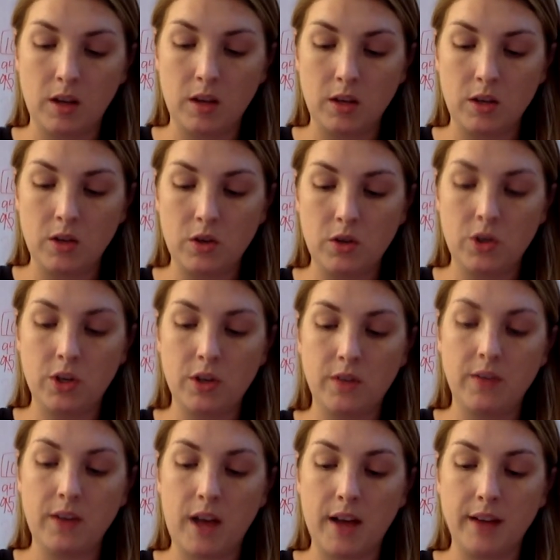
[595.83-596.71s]
You should
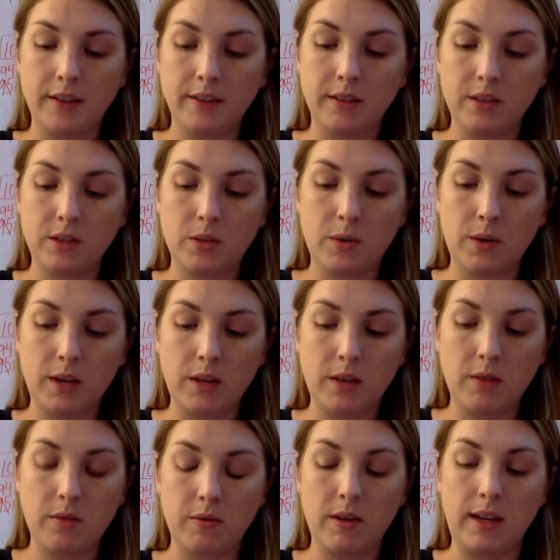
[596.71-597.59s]
have gotten
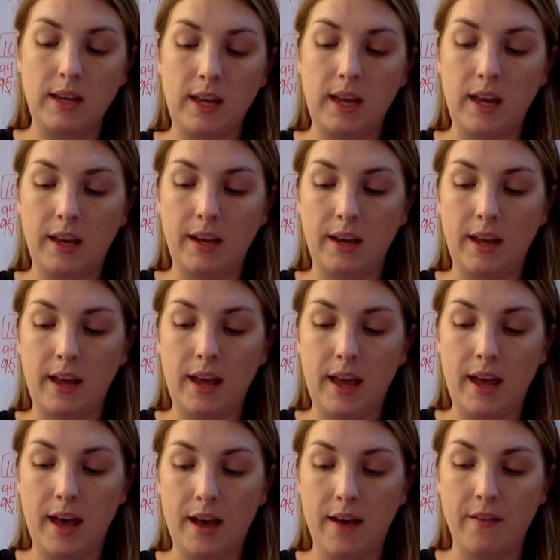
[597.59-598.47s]

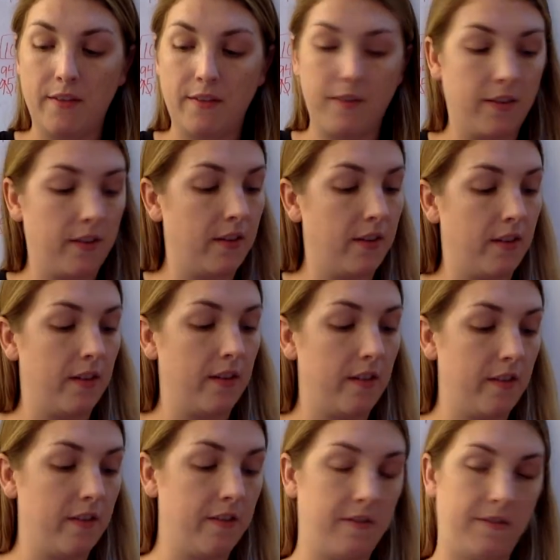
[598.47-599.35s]
23.5
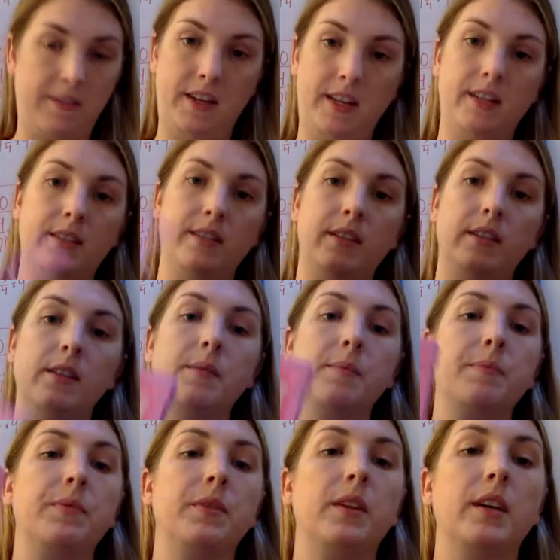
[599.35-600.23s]
feet.
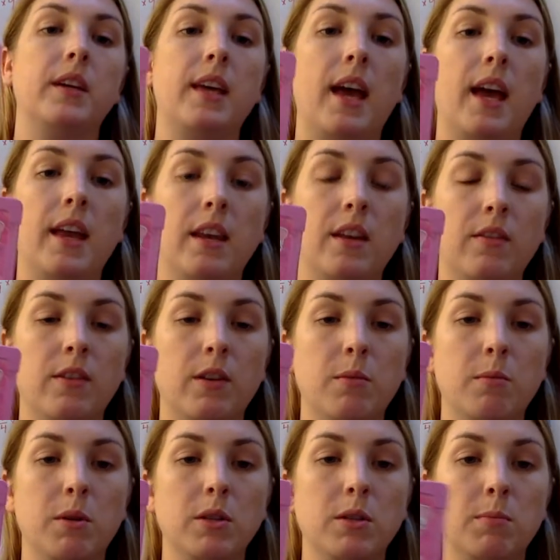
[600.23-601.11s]
Again, if
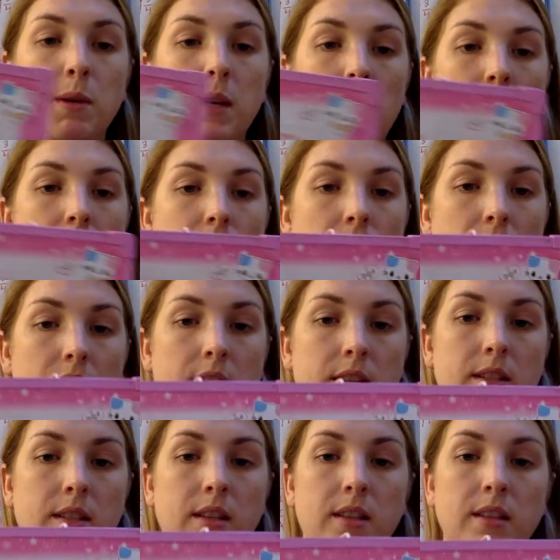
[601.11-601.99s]
your multiplication
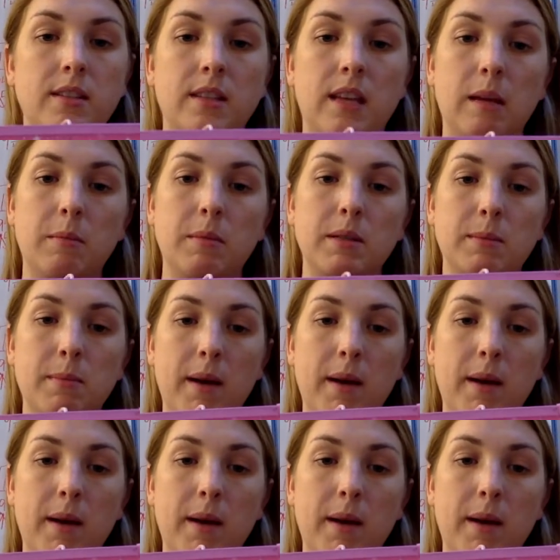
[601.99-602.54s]
isn't the same as